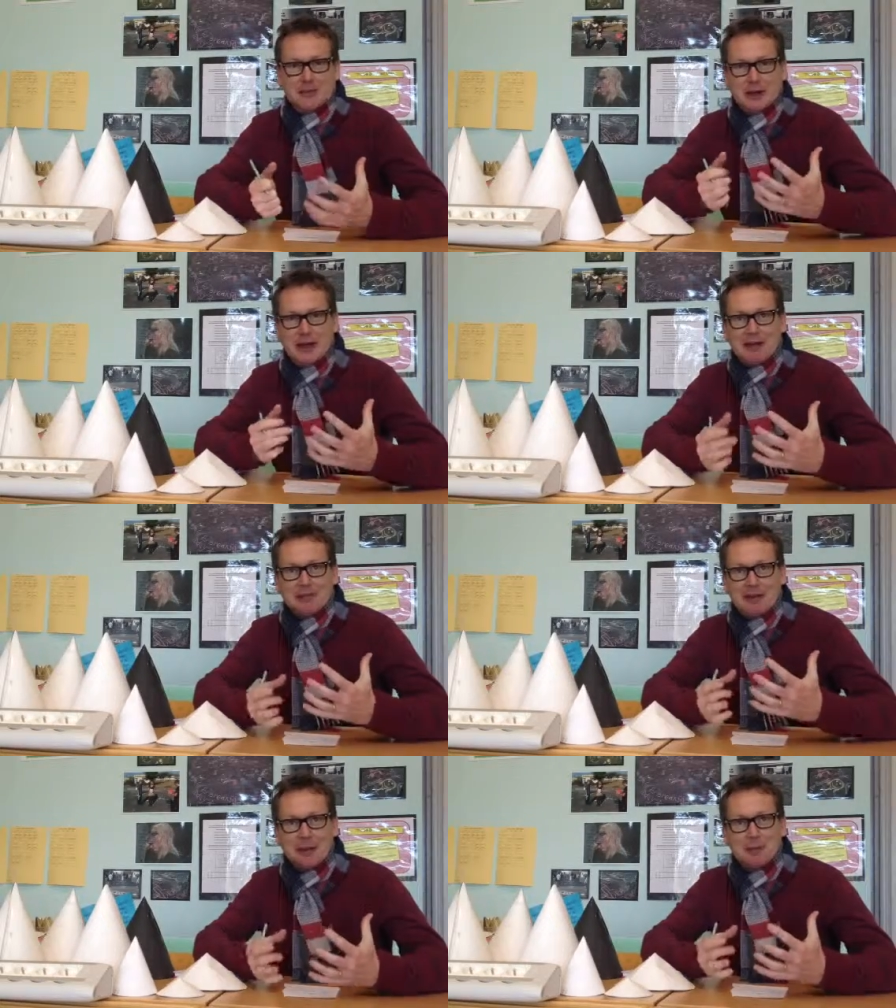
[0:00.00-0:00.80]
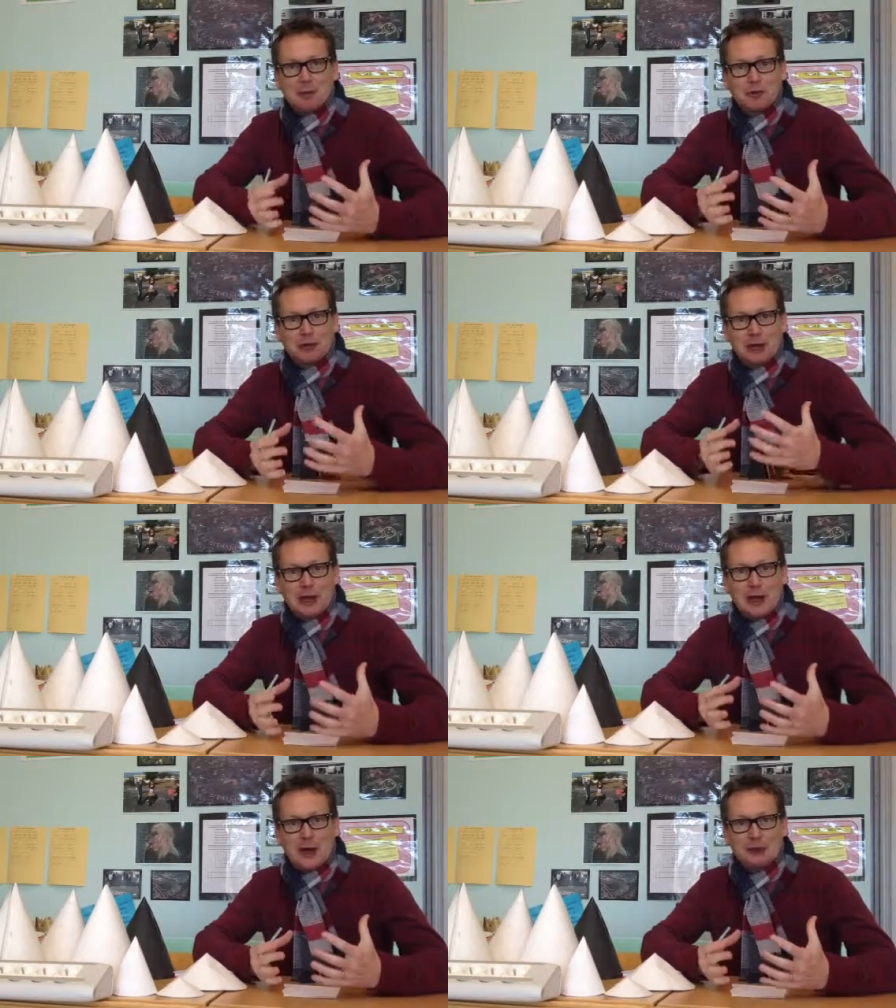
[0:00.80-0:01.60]
and I haven't come across a
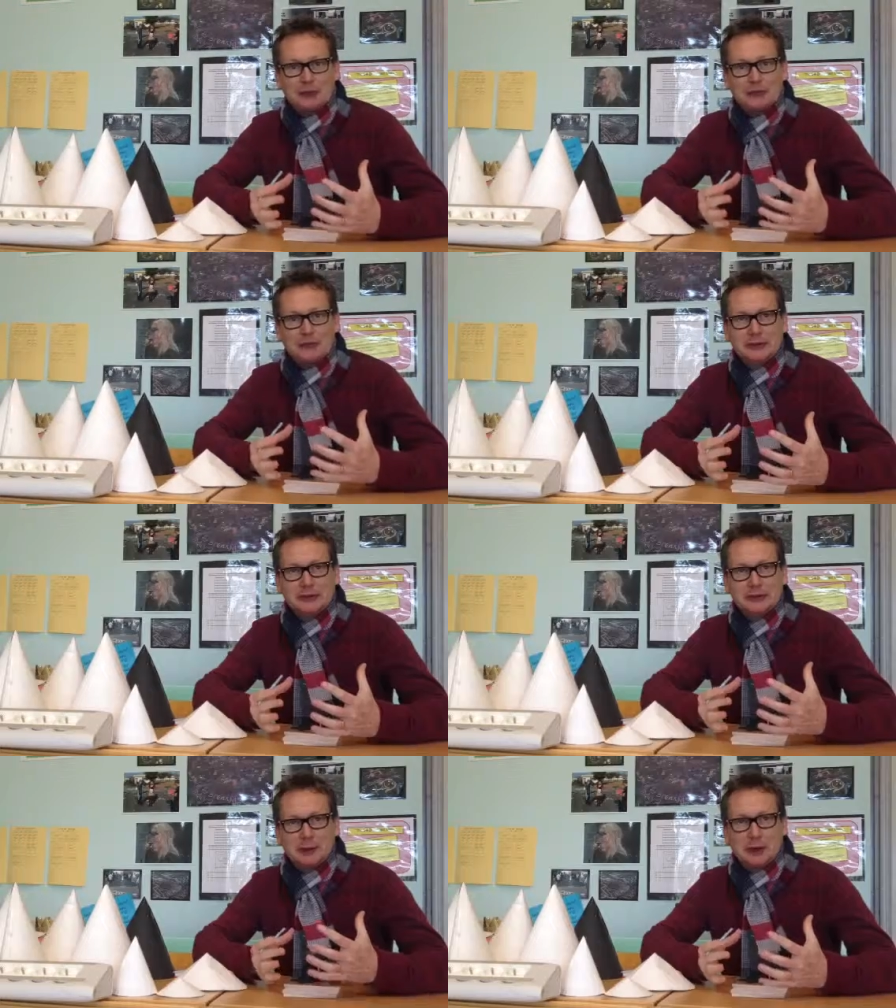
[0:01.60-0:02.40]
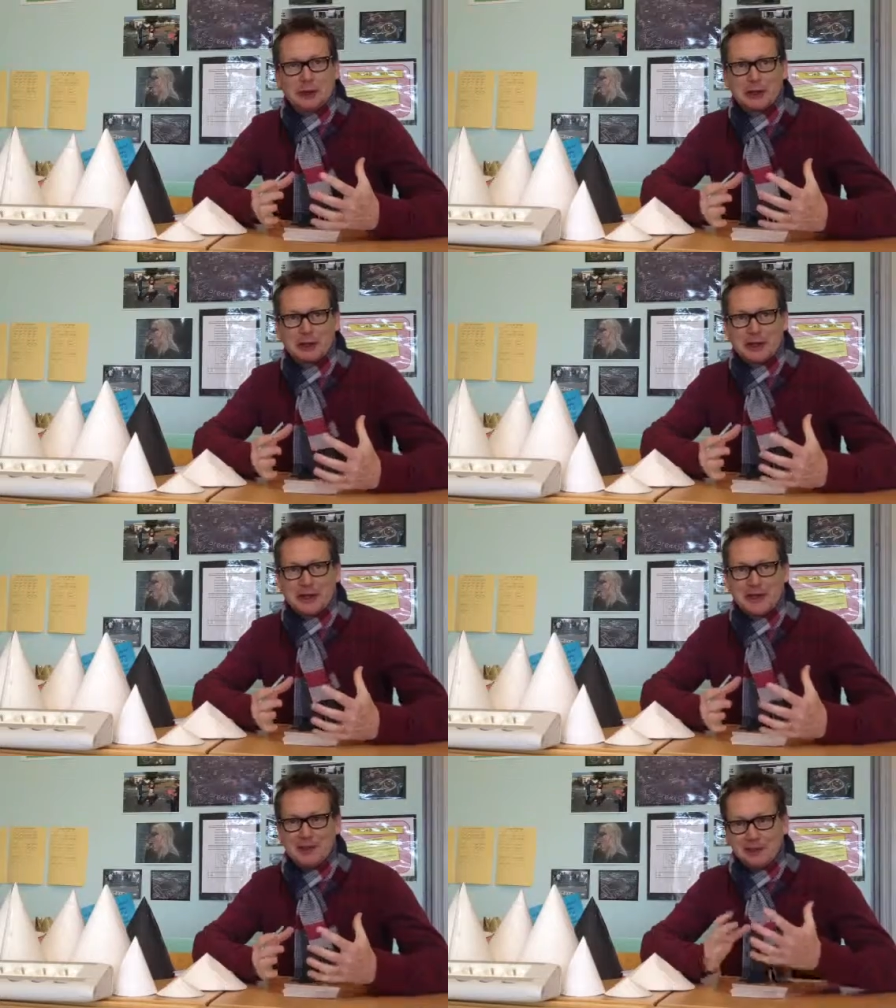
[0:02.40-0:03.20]
class in my career
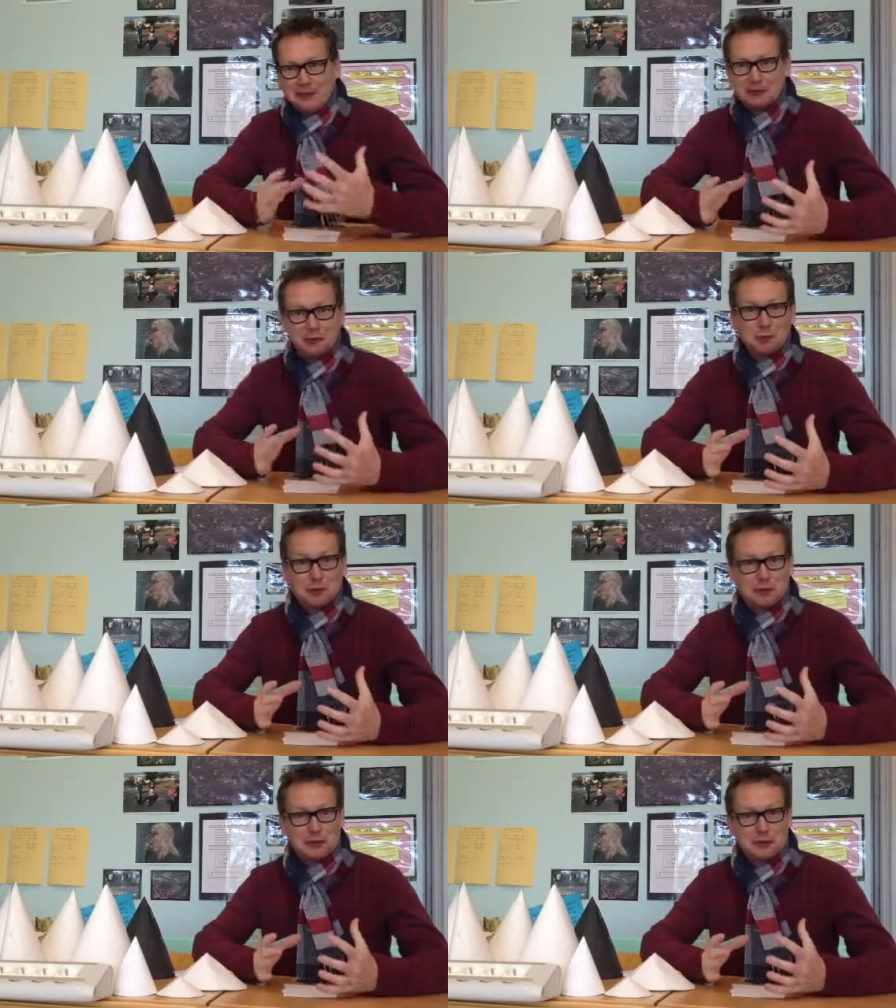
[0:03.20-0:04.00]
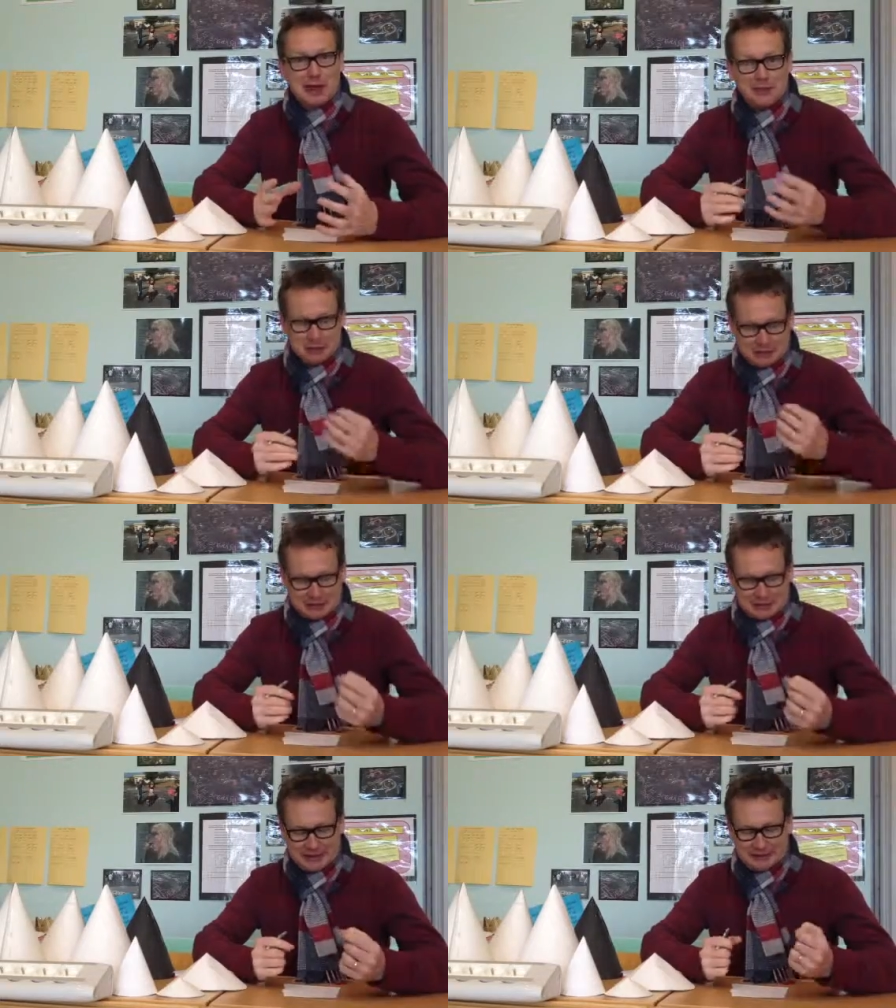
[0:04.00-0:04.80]
yet that doesn't want to do that, so
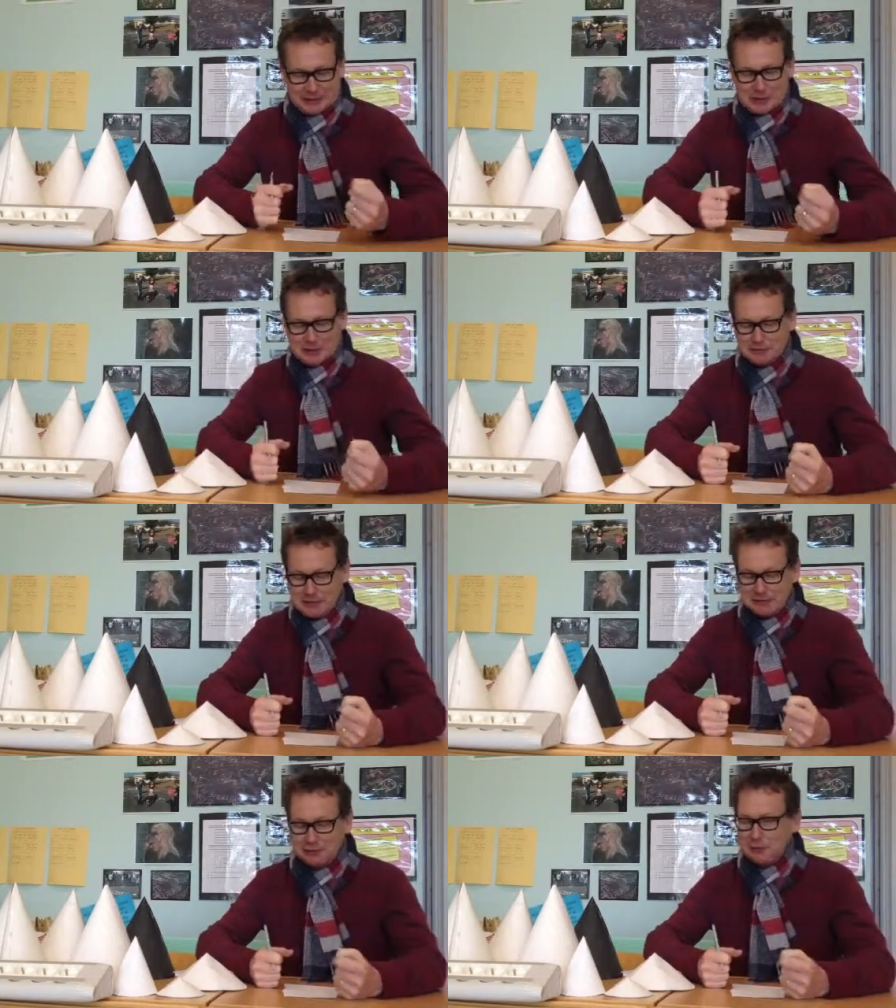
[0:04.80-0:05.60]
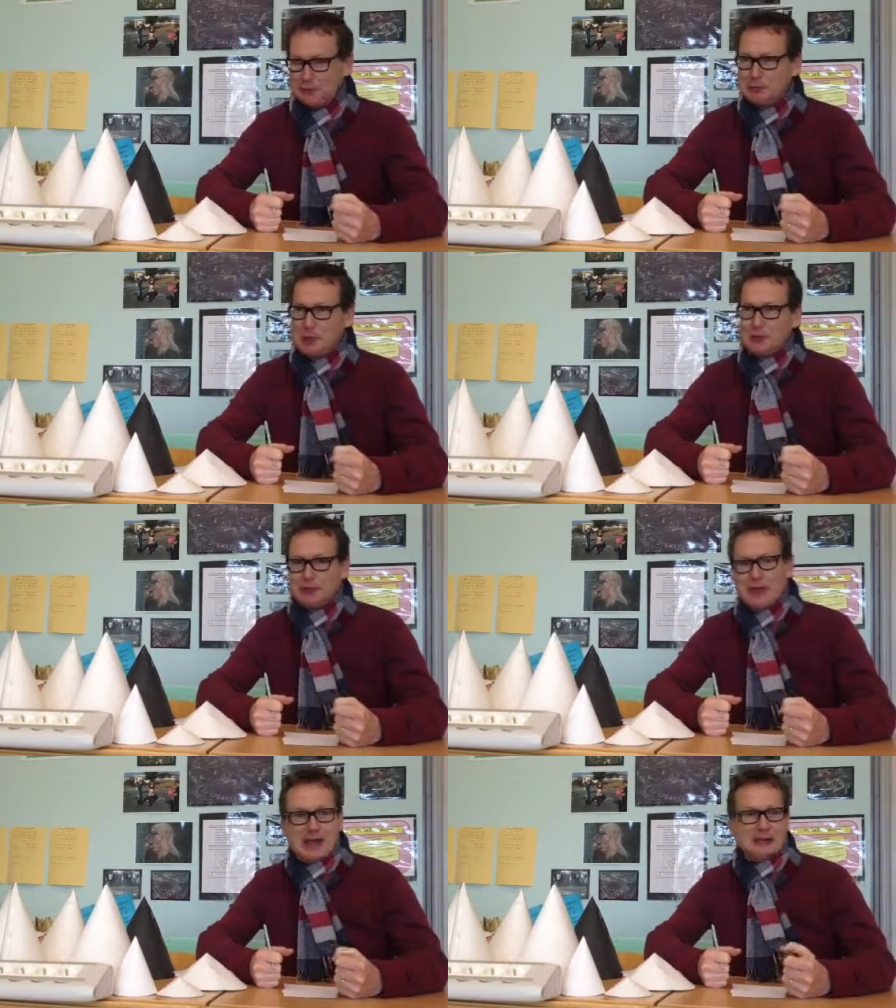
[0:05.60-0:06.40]
it ticks the motivational box
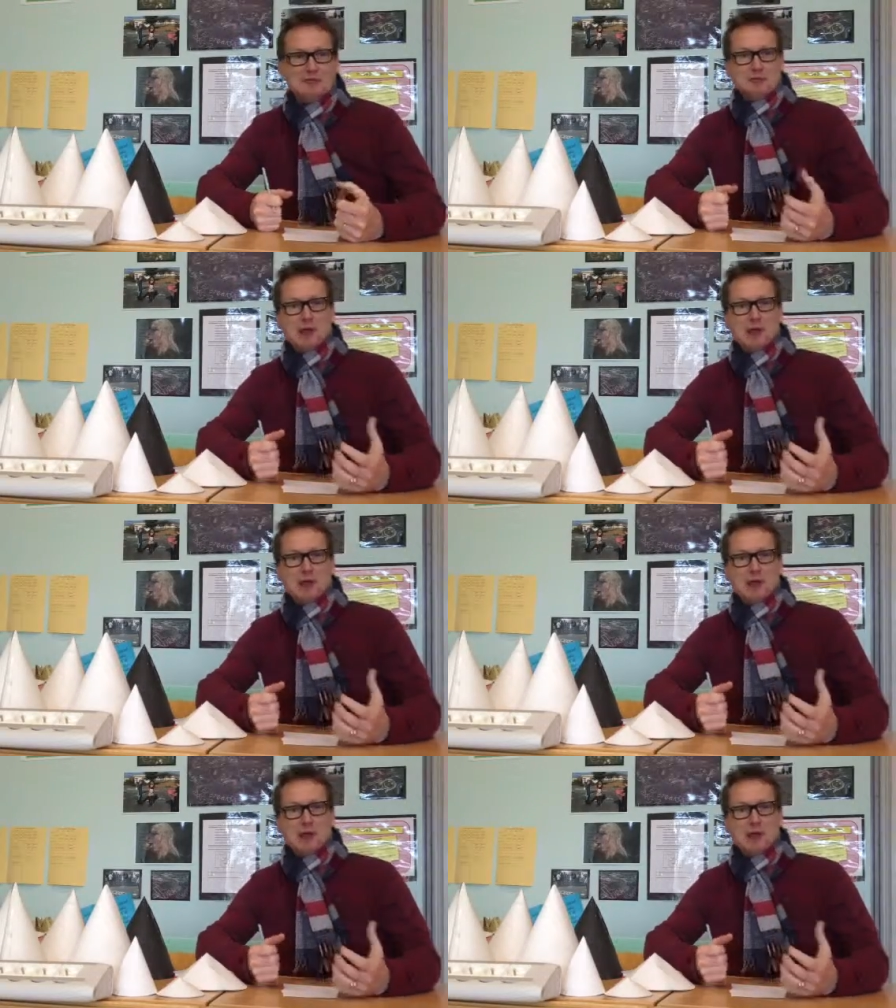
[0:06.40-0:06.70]
there.